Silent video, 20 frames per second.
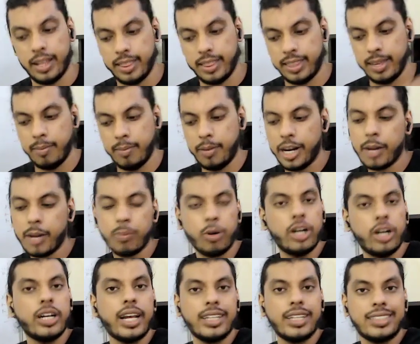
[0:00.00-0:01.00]
They made a
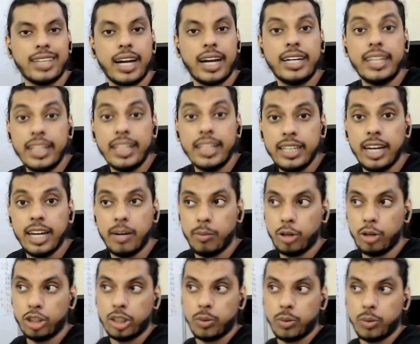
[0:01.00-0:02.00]
point and sat till the end,
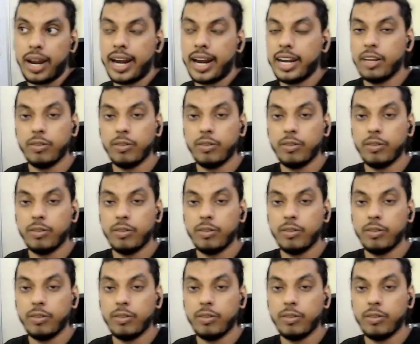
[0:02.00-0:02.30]
because they were